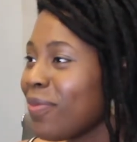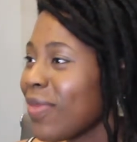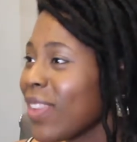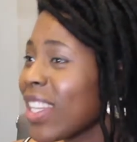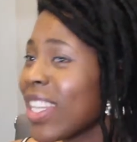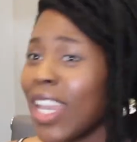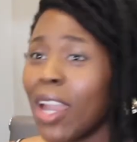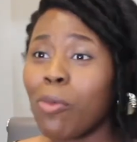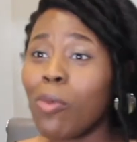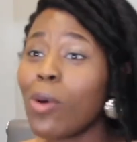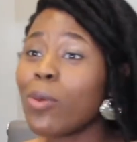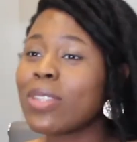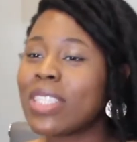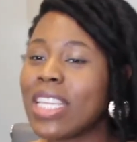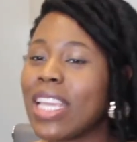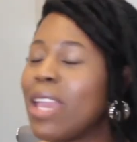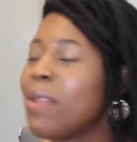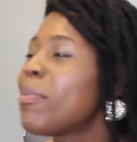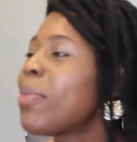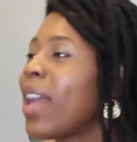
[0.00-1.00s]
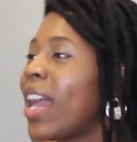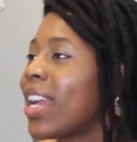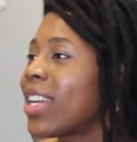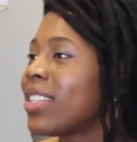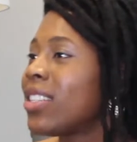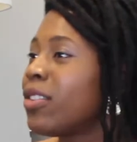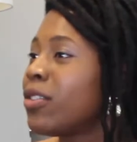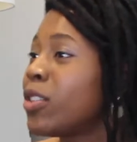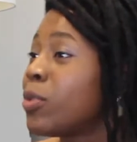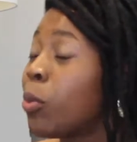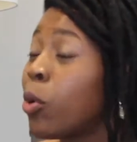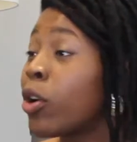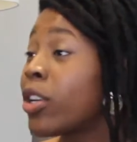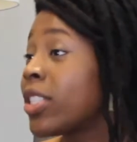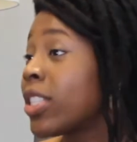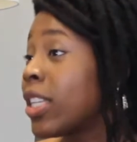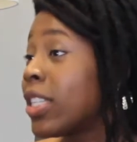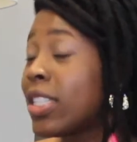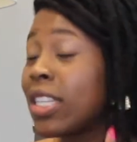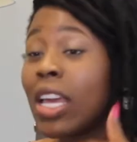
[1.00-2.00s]
Yeah, and what was the impact of
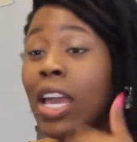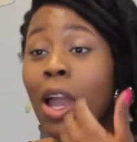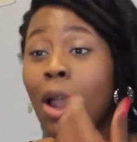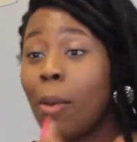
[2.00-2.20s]
sports? Because,